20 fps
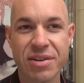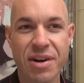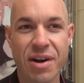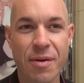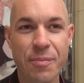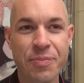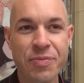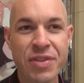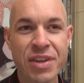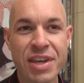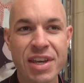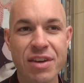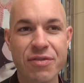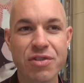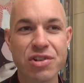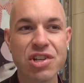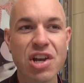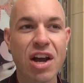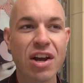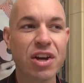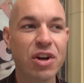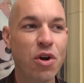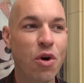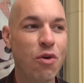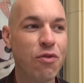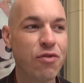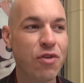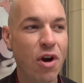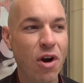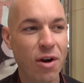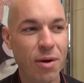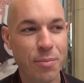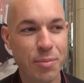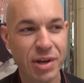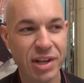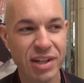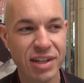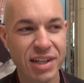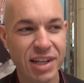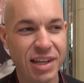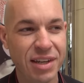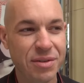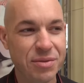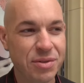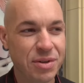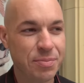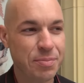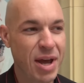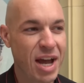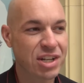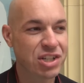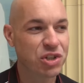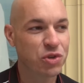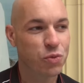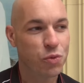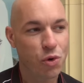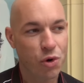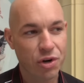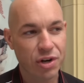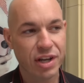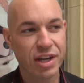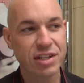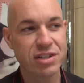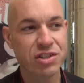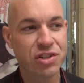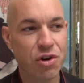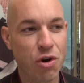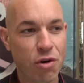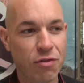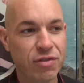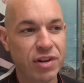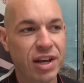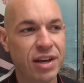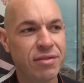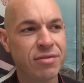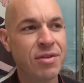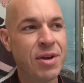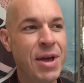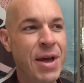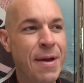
Um, if you're talking overall ability, matching Ward against Kovalev,